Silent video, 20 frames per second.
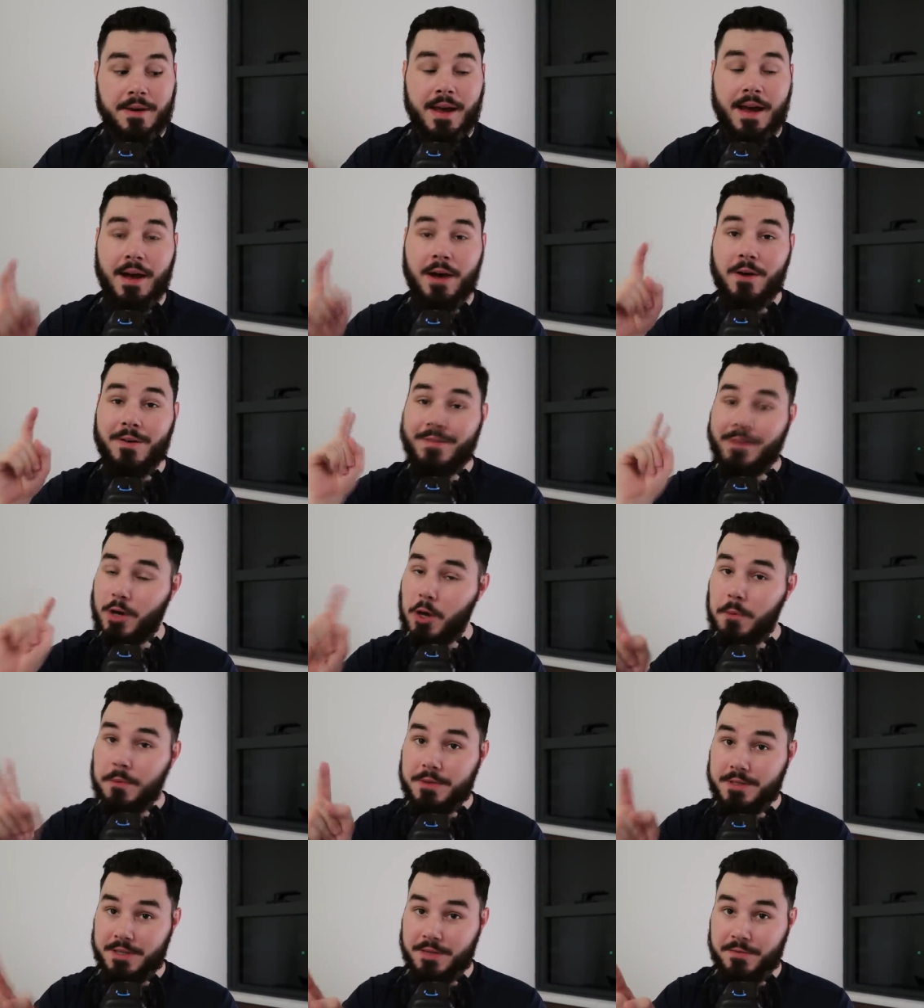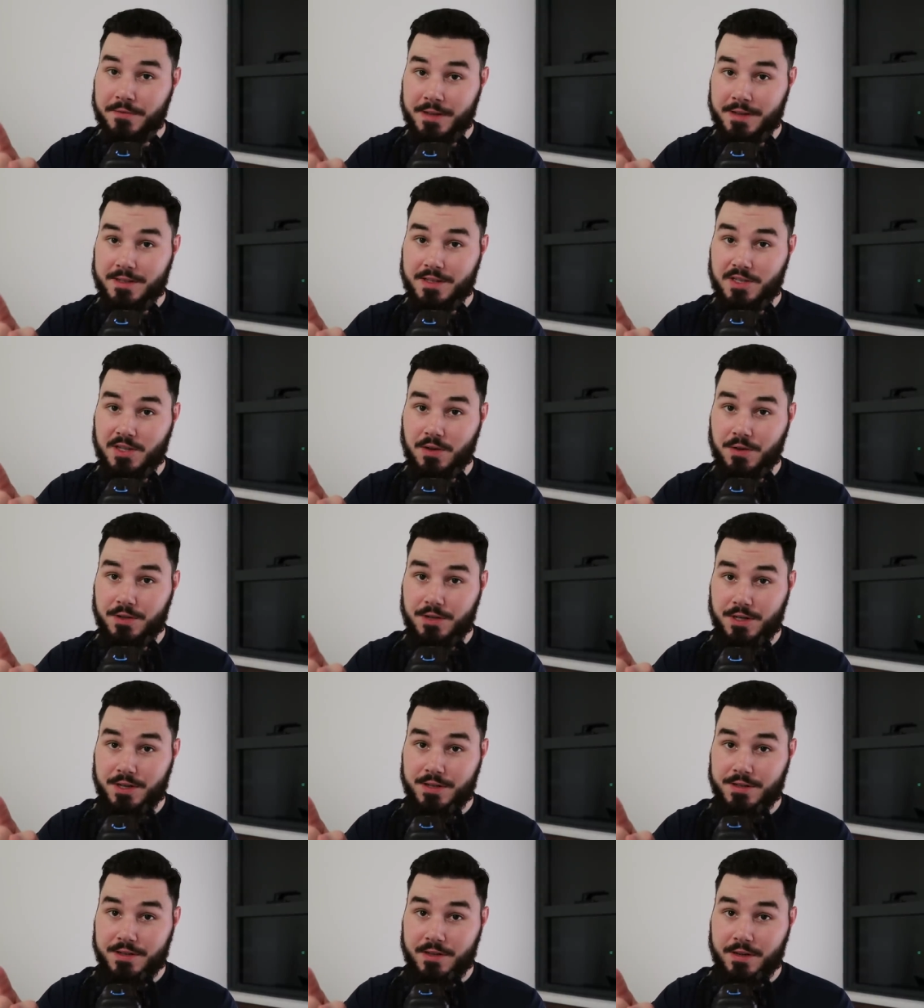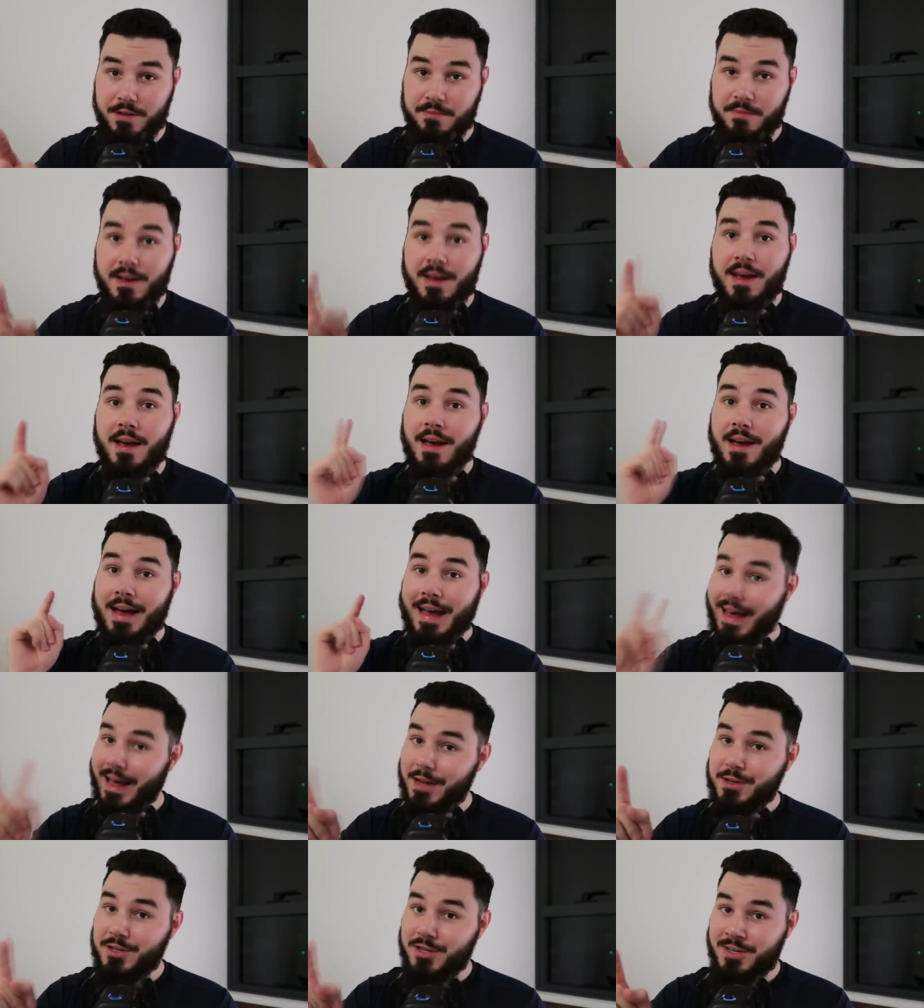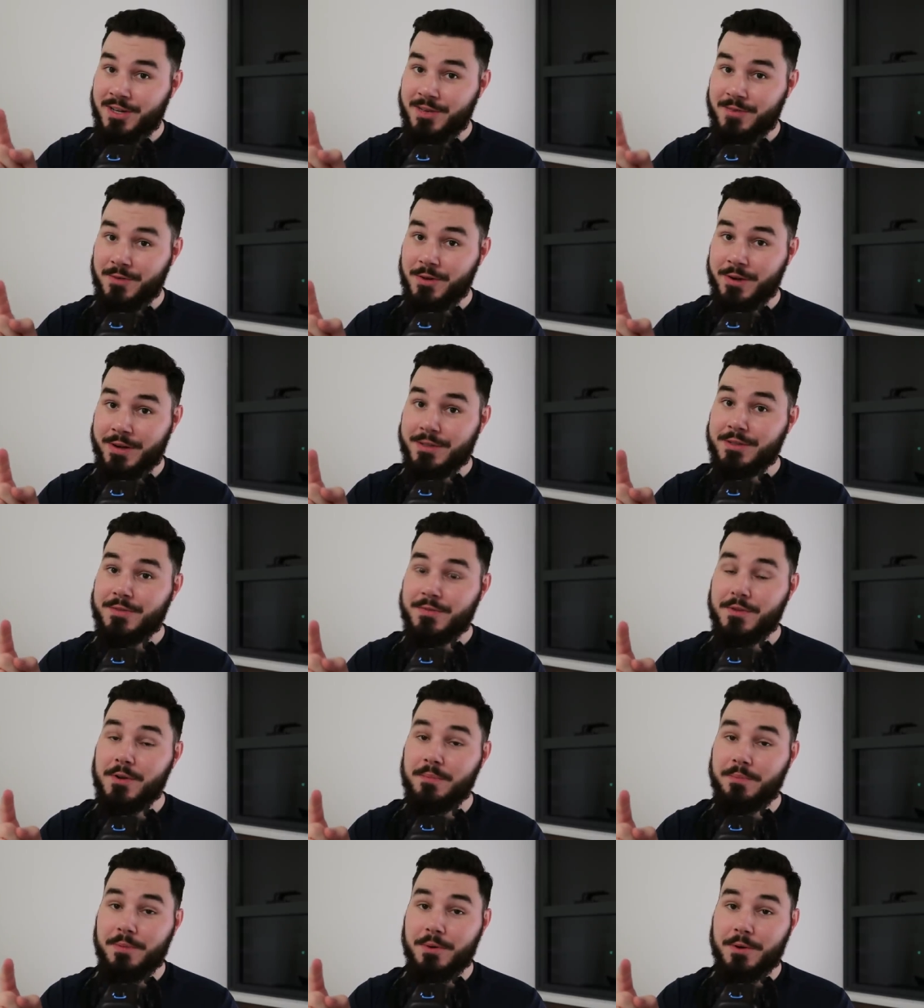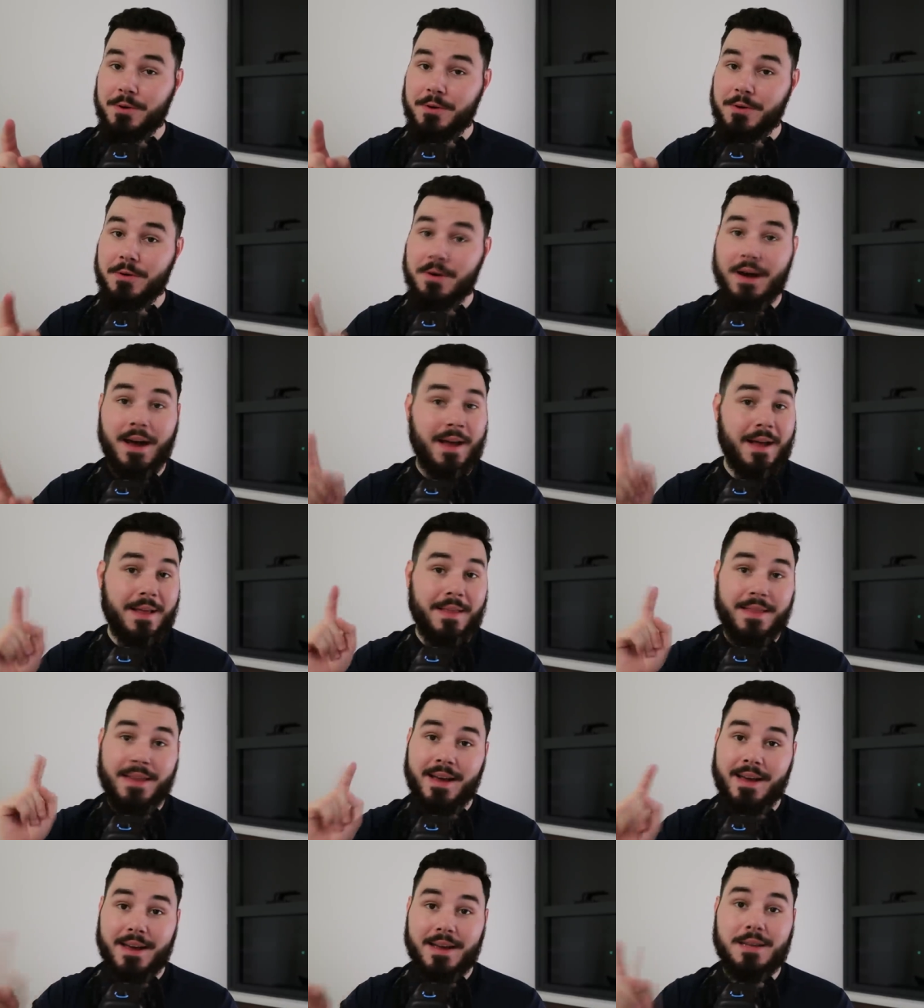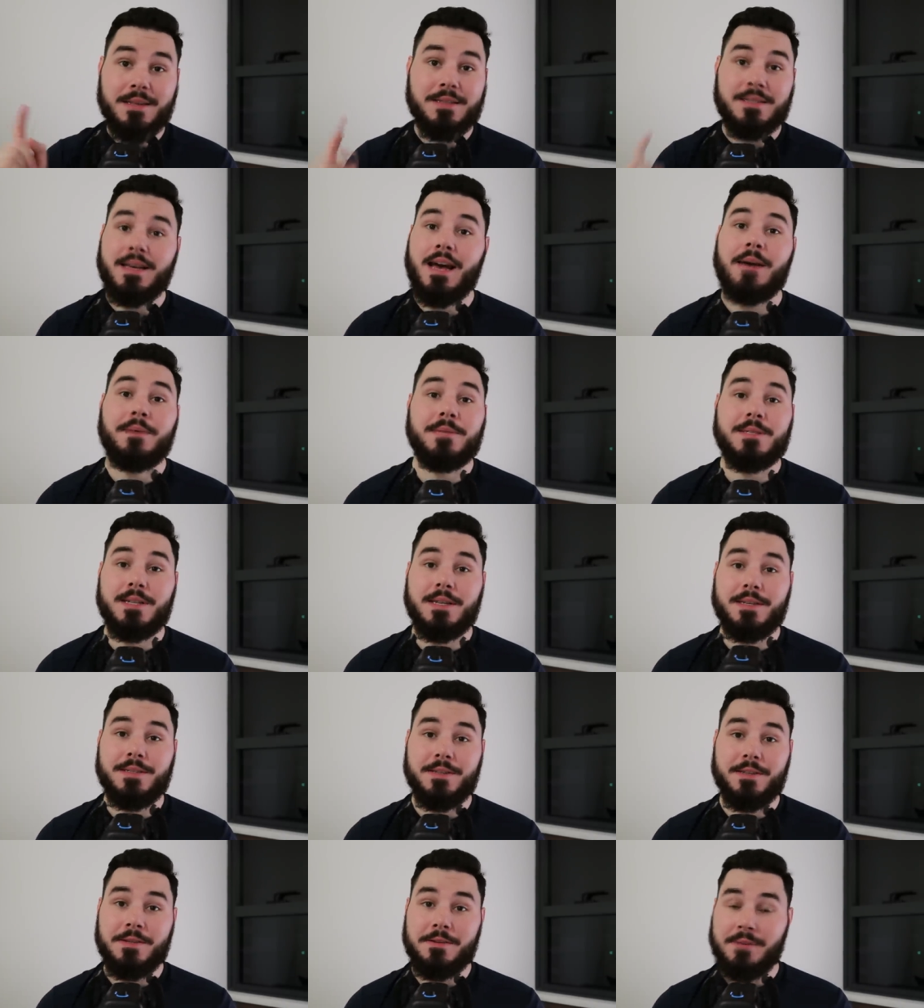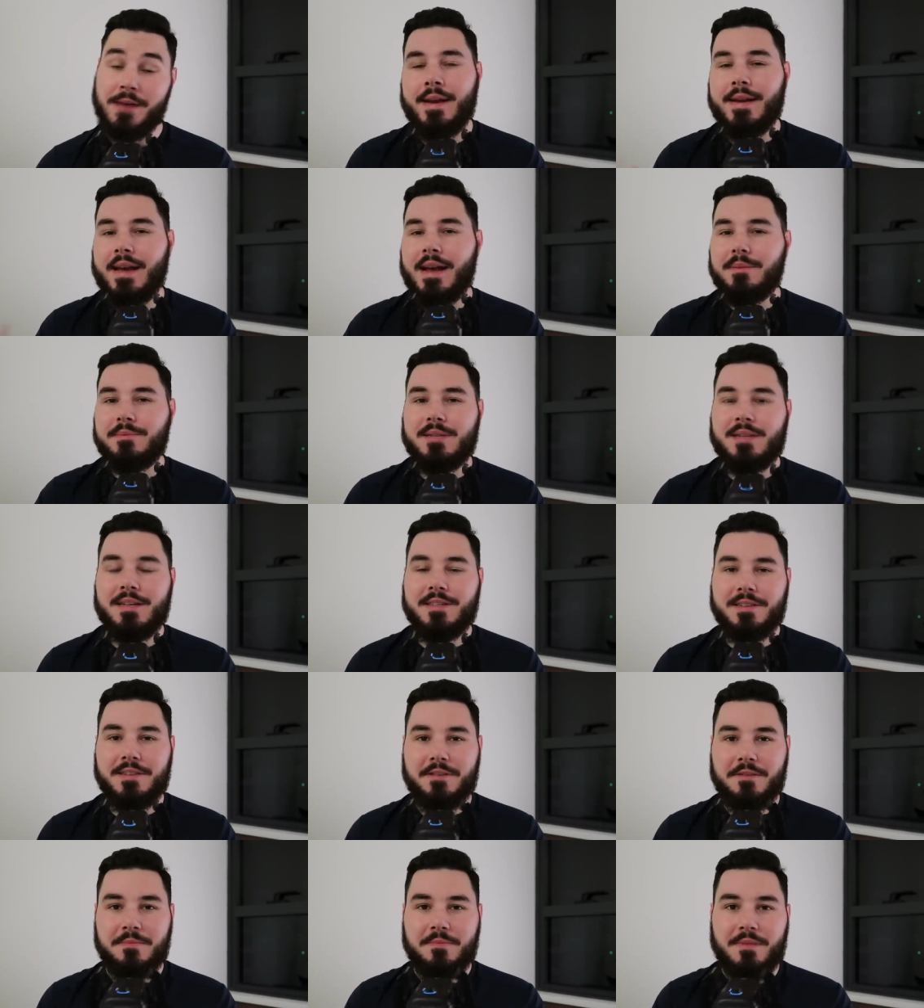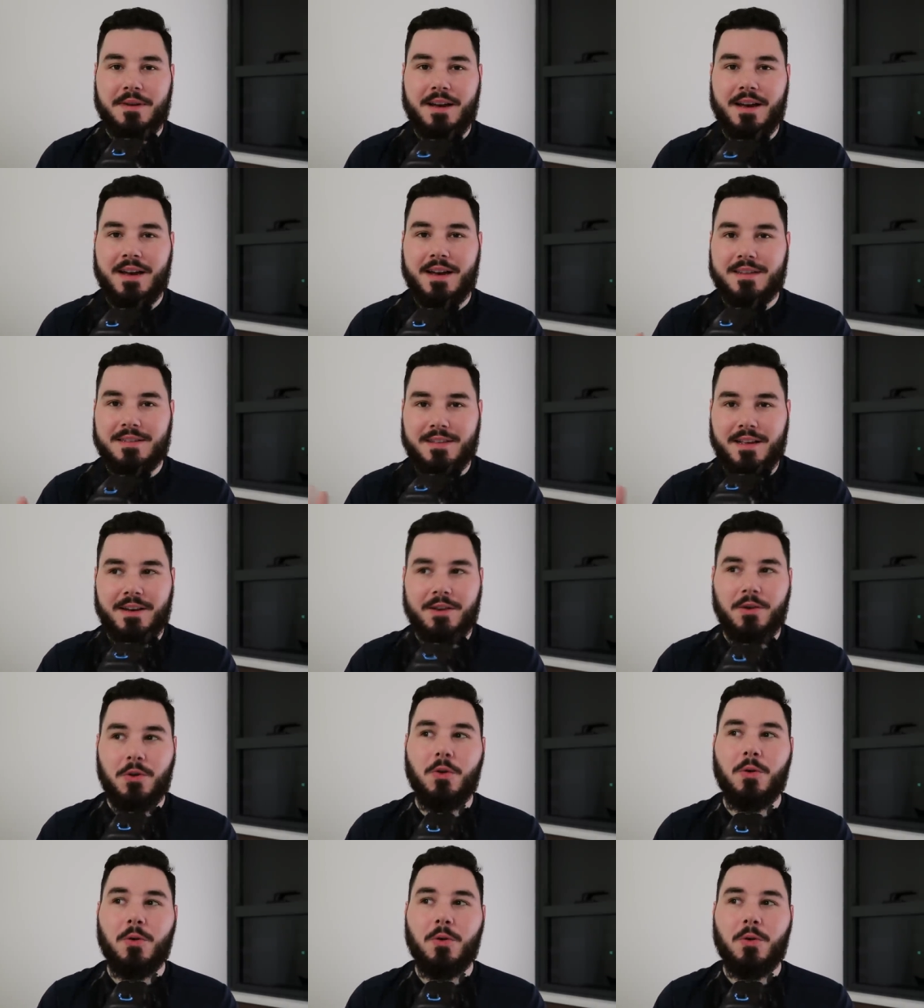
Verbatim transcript: Now, the opposite thing to socialism actually ruins football, and that is capitalism. And capitalism has like